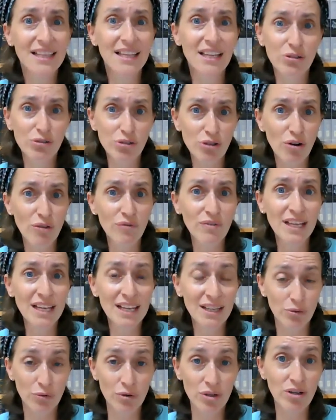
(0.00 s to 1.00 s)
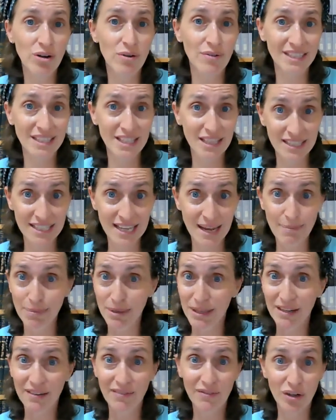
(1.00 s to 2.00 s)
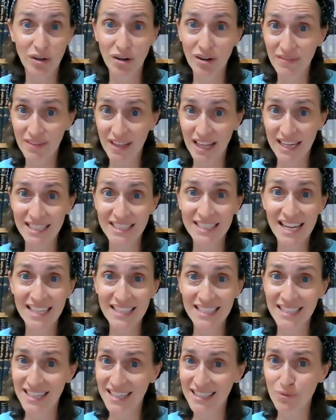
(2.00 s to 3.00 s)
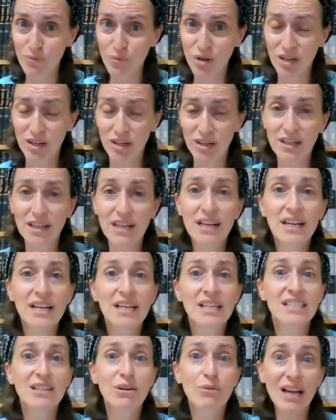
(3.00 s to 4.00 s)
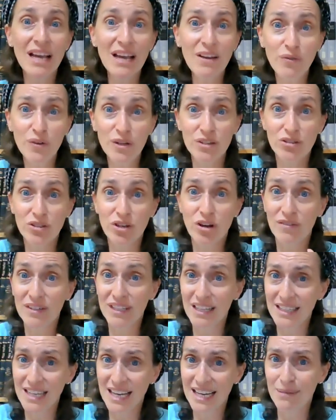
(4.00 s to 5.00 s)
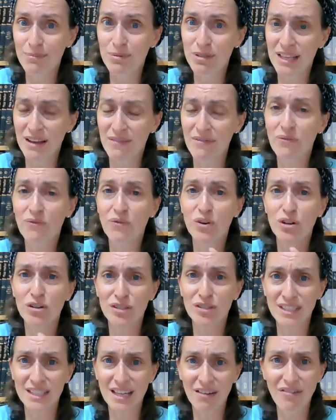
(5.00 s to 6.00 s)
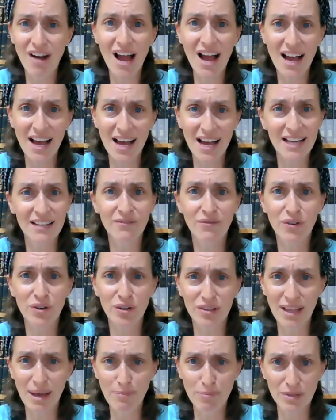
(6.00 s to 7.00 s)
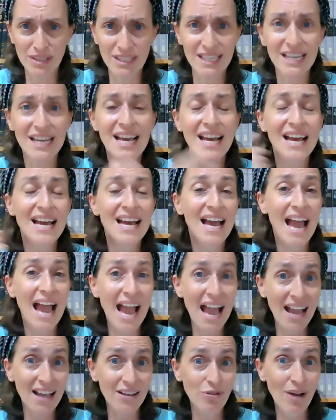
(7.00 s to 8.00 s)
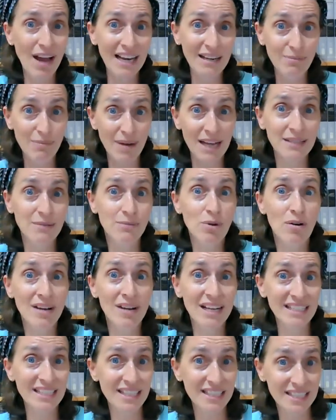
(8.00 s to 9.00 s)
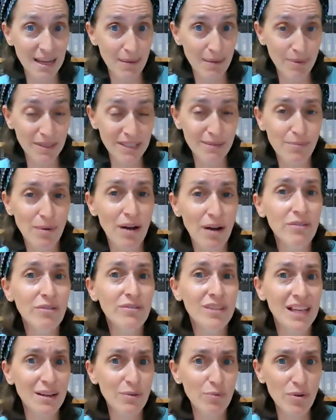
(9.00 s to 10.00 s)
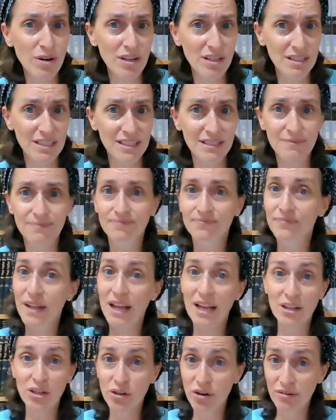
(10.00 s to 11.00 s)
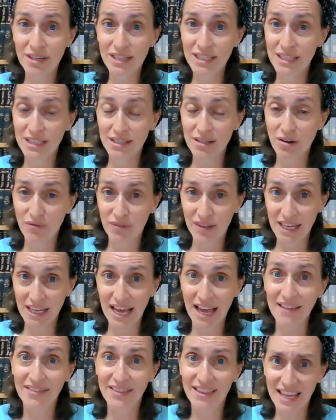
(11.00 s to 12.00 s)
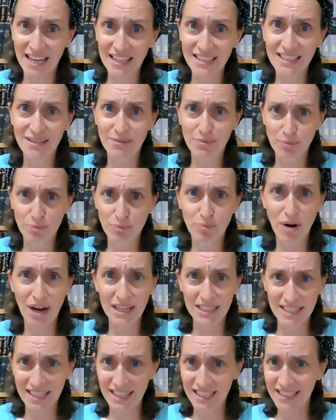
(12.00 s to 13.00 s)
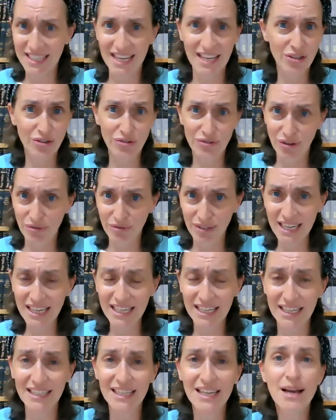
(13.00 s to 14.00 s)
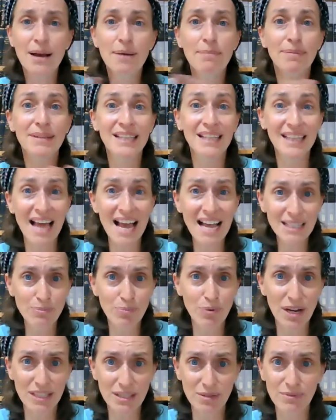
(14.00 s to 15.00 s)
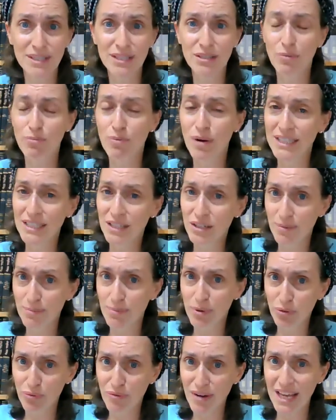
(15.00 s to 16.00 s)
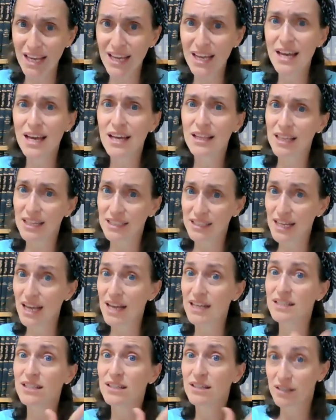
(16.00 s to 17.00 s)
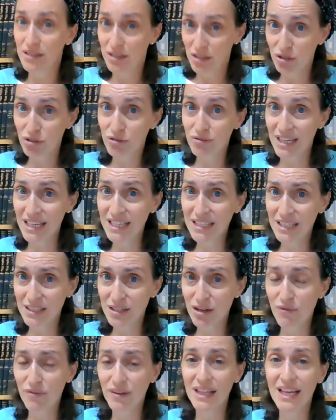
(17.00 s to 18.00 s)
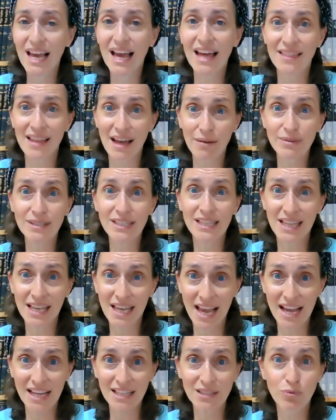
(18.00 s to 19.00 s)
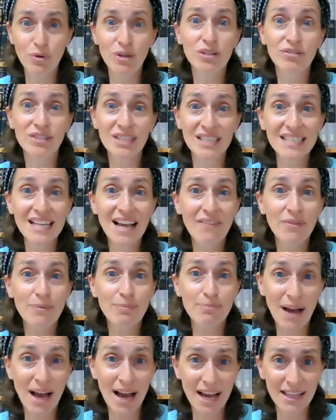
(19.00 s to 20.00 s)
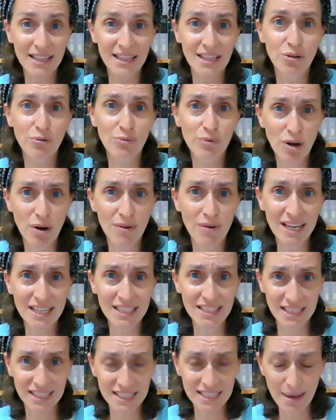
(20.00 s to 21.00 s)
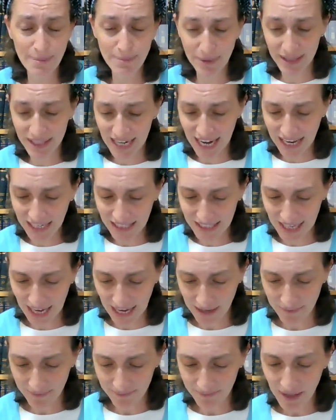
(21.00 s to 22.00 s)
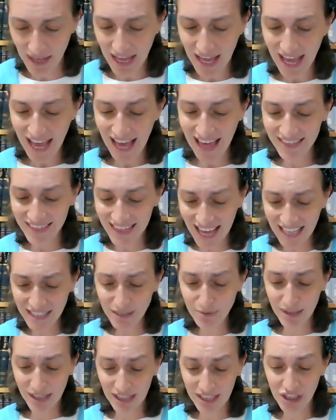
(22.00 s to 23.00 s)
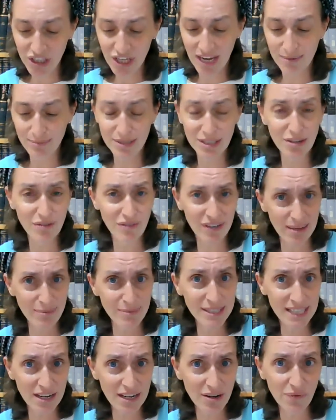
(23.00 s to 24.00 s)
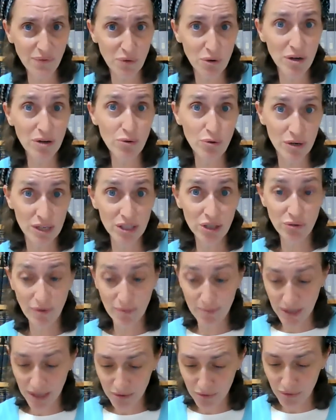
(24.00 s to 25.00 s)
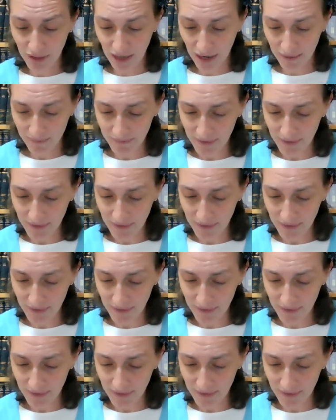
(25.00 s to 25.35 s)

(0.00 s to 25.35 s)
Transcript: that you're toveling in order to go into the temple. And if you don't have that intent, it doesn't work. So if when you toveled on day number seven for your tzara'at, for your leprosy, and you had in mind, I'm going into the temple tomorrow, then it works. And you don't need to tovel again. That's the braita that said you don't need it. But the last braita, we saw braita number three that says you need to Tovel again. That was in the case where you didn't have in mind that you were going into the temple the next day. And that's what the Lishkat HaMitzoraim is there for, according to Rabbi Yehuda.